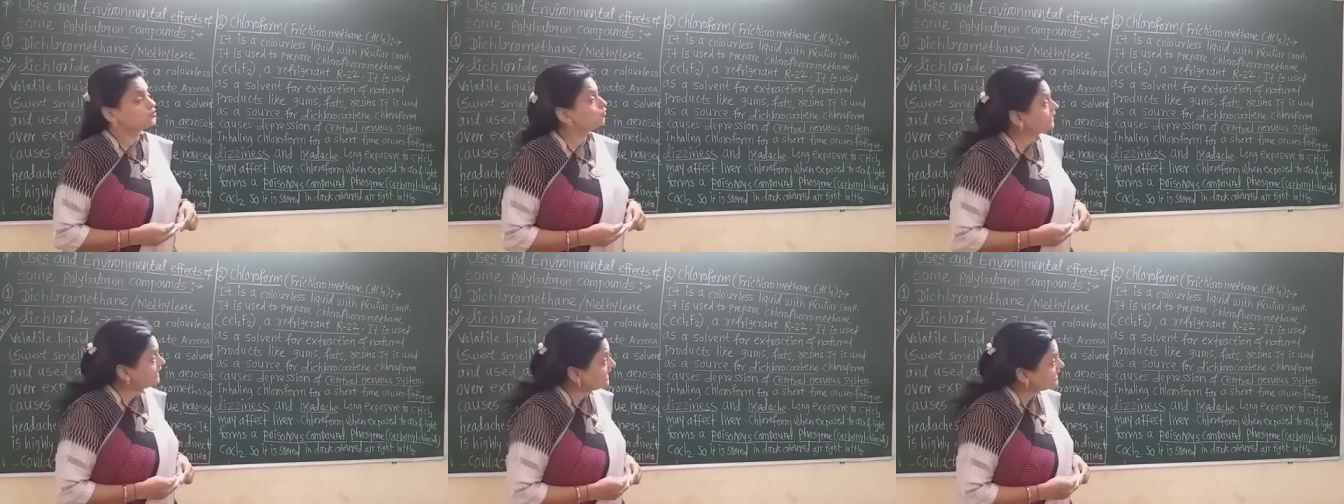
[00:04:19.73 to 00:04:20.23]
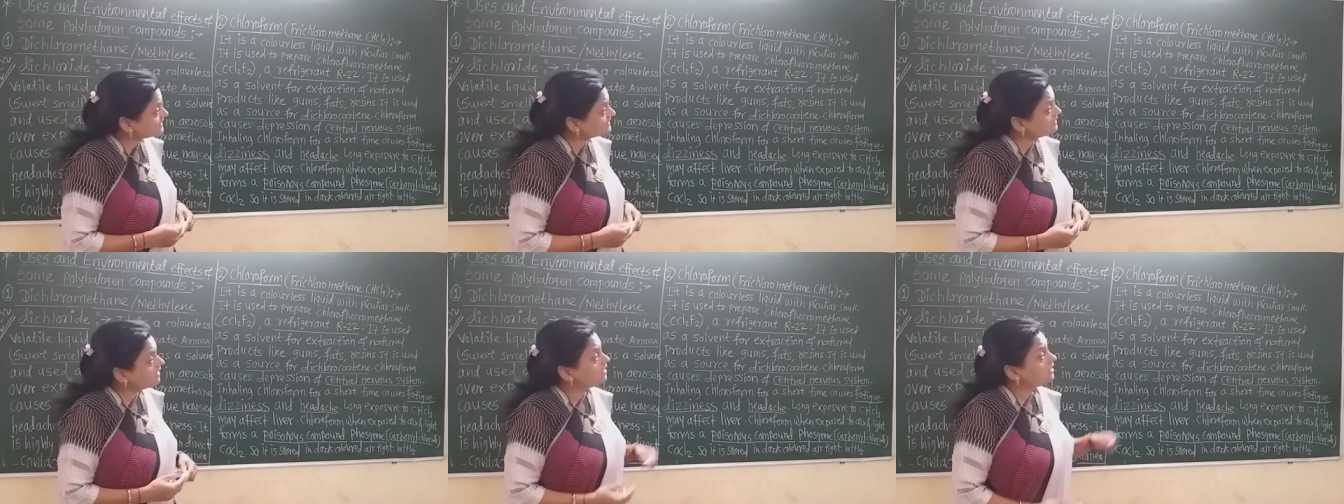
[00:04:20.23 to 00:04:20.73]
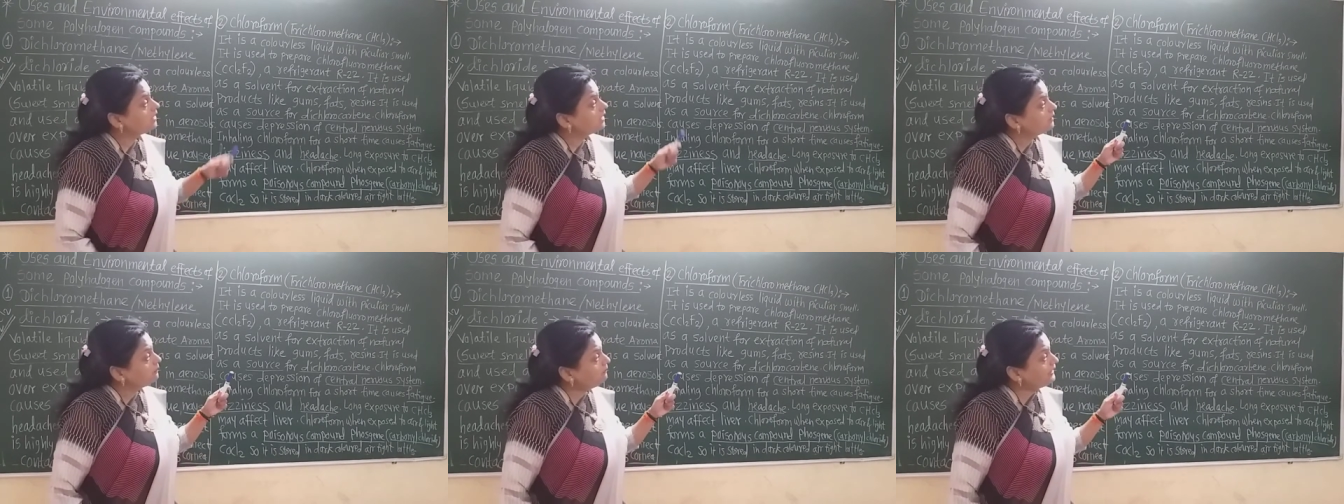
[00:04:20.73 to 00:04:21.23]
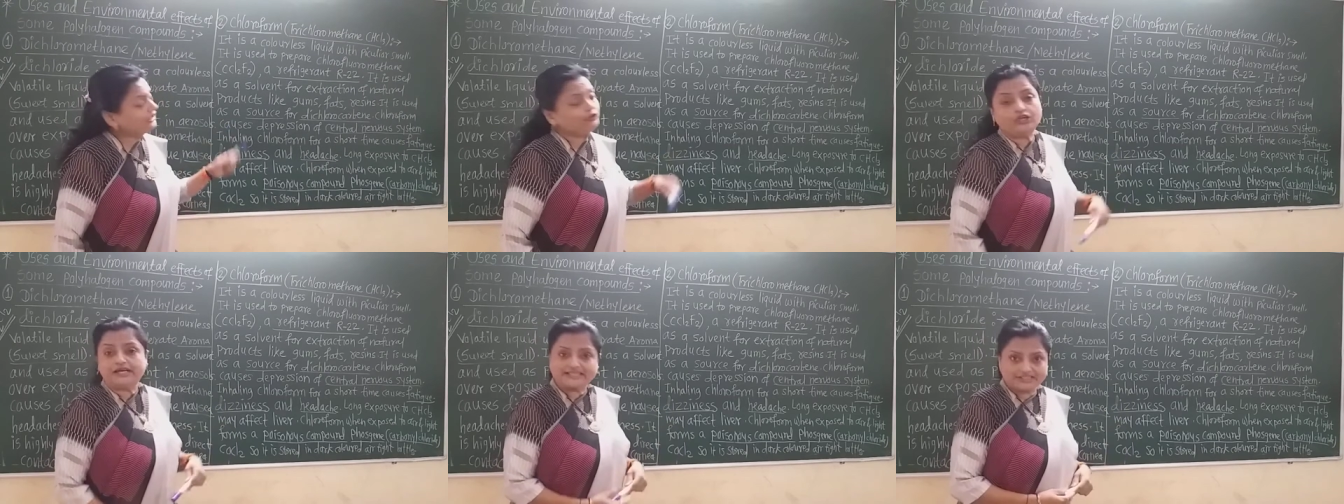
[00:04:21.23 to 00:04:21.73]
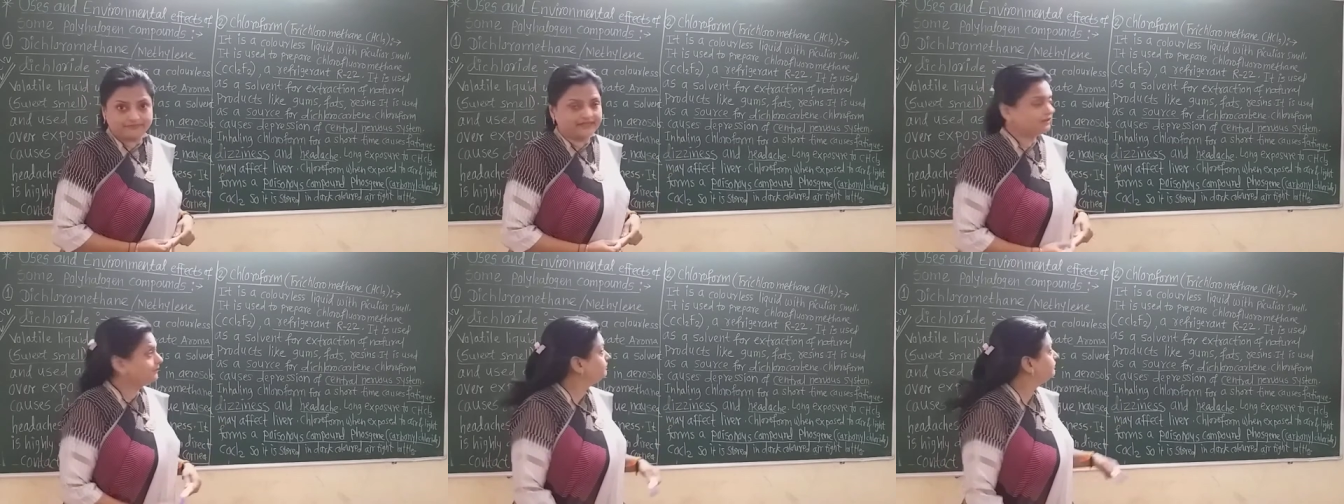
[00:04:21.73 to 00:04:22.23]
So it has the peculiar smell.